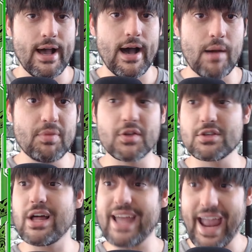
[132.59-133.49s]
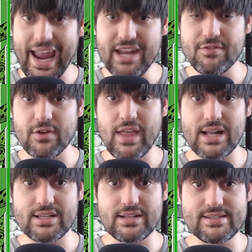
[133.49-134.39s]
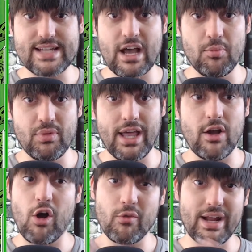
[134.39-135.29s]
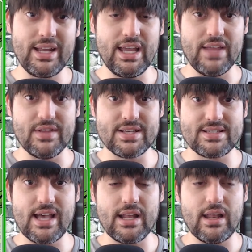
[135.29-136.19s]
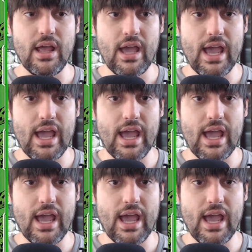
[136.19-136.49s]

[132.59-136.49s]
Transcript: But there's a lot of hate for that style play already in this set,